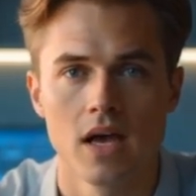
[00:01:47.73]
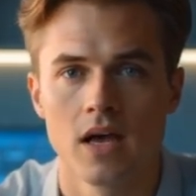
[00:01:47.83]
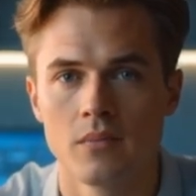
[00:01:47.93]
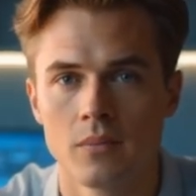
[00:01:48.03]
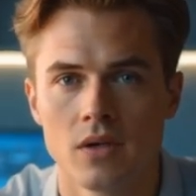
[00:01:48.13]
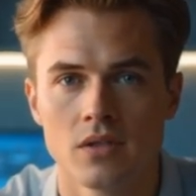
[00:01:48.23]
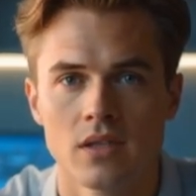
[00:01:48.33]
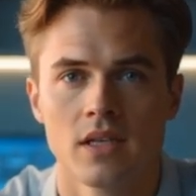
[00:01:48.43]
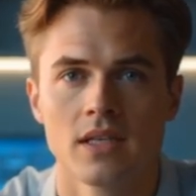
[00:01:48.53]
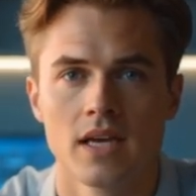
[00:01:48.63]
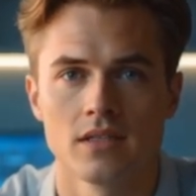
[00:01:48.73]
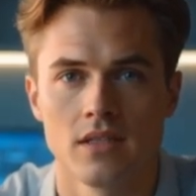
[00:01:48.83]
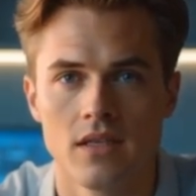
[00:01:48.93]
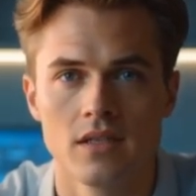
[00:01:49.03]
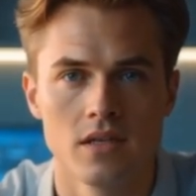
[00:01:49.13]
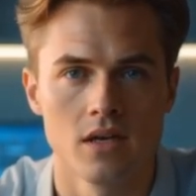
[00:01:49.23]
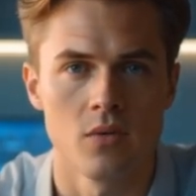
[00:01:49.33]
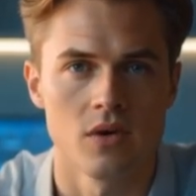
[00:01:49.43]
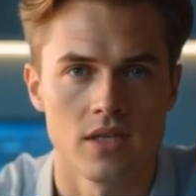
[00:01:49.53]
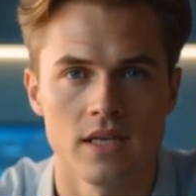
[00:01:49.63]
I've personally tested this, and it
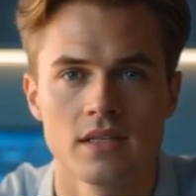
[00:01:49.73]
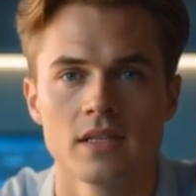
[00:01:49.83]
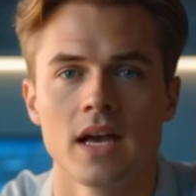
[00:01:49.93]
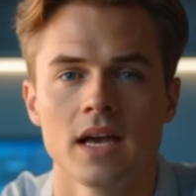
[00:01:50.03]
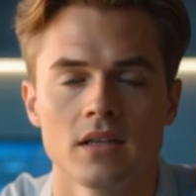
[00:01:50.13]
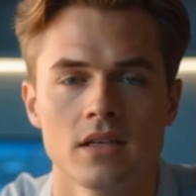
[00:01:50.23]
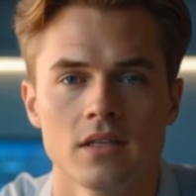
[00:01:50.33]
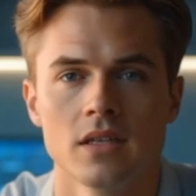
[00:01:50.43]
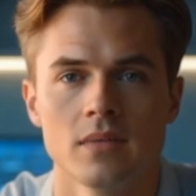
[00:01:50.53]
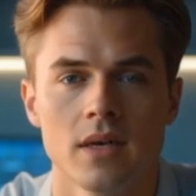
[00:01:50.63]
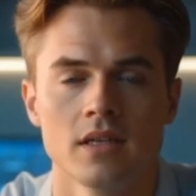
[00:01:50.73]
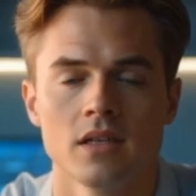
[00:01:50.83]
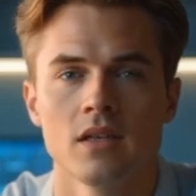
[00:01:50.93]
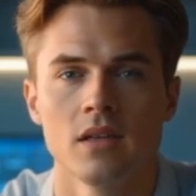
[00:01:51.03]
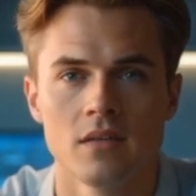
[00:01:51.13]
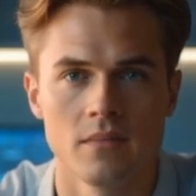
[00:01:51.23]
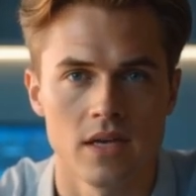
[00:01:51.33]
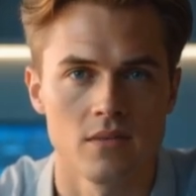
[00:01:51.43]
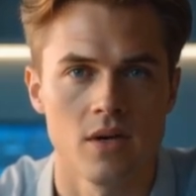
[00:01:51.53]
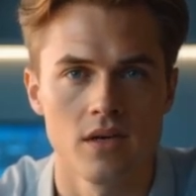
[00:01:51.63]
worked exactly as expected.
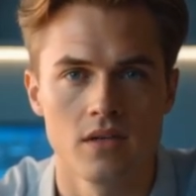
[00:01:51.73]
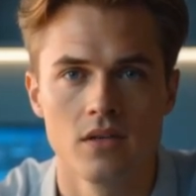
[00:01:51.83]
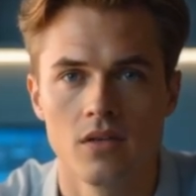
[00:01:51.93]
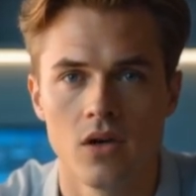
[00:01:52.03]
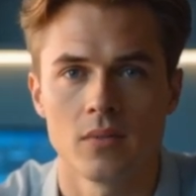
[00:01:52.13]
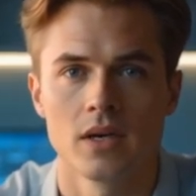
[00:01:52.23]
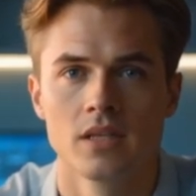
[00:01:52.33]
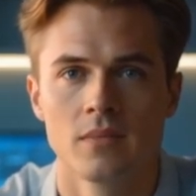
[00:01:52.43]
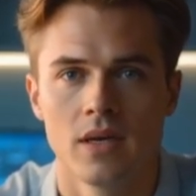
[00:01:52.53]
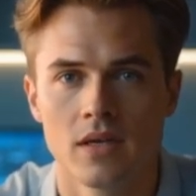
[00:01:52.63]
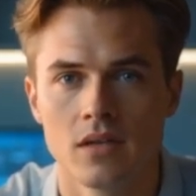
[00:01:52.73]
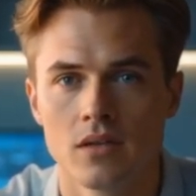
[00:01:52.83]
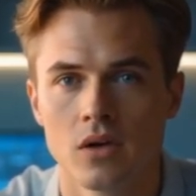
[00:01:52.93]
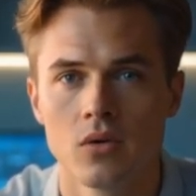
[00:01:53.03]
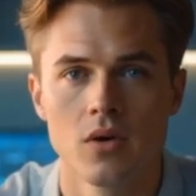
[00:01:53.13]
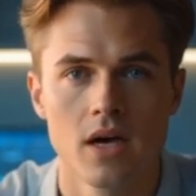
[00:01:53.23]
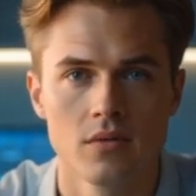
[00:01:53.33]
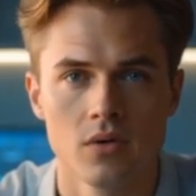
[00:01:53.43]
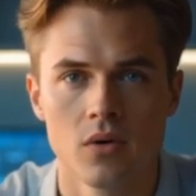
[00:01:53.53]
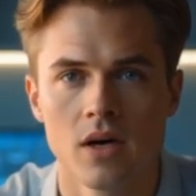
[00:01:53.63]
Best part, no money spent, no
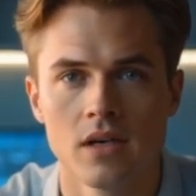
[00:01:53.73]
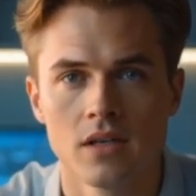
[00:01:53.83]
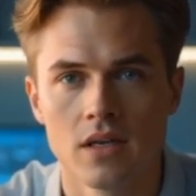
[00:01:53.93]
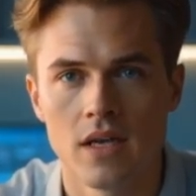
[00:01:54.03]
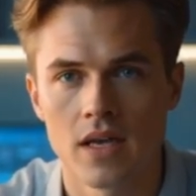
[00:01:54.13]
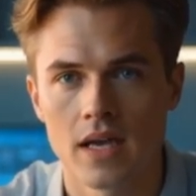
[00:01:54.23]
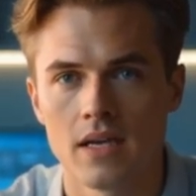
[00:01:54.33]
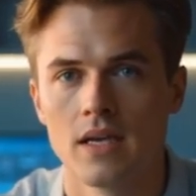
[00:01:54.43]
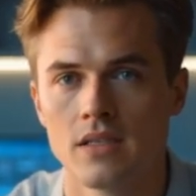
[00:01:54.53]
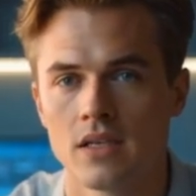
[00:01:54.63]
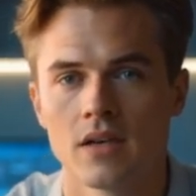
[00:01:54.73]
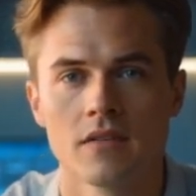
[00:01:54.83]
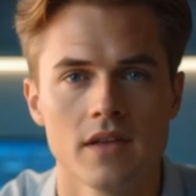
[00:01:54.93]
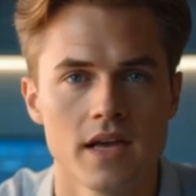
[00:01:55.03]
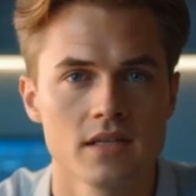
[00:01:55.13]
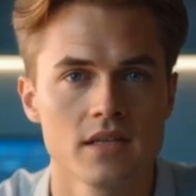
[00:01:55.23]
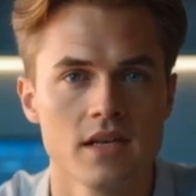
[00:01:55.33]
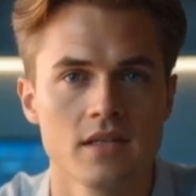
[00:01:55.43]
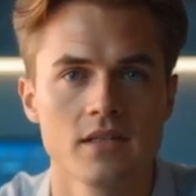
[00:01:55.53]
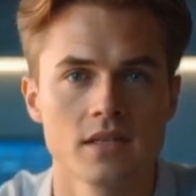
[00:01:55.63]
grind required. And that's it, a fast
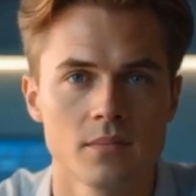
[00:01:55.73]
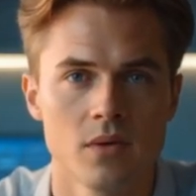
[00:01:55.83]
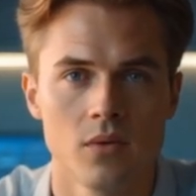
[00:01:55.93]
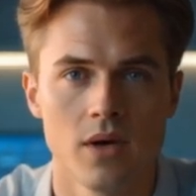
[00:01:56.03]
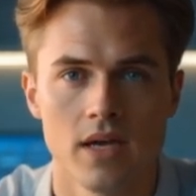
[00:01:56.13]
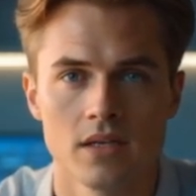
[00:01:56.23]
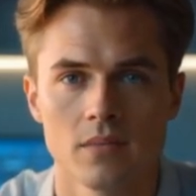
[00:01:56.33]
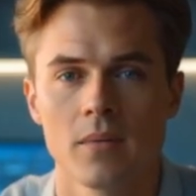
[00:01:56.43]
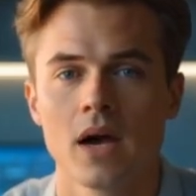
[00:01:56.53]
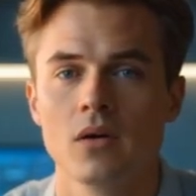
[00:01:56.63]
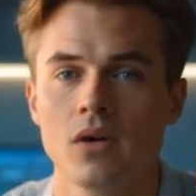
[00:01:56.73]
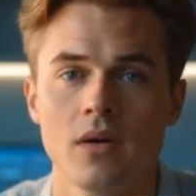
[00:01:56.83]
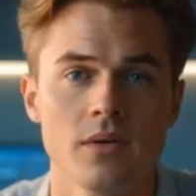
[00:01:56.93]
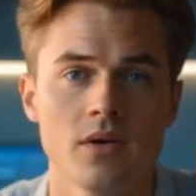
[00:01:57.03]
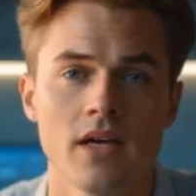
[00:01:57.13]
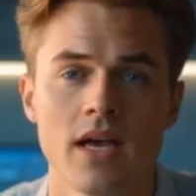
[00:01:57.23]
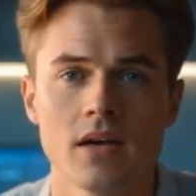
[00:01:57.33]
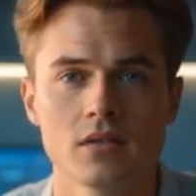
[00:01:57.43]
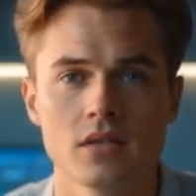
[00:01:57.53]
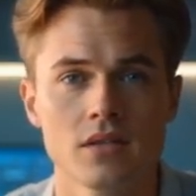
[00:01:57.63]
and simple way to power up your
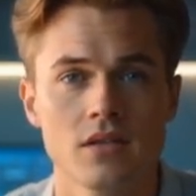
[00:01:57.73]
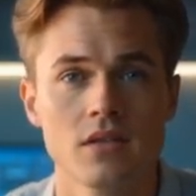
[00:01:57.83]
account.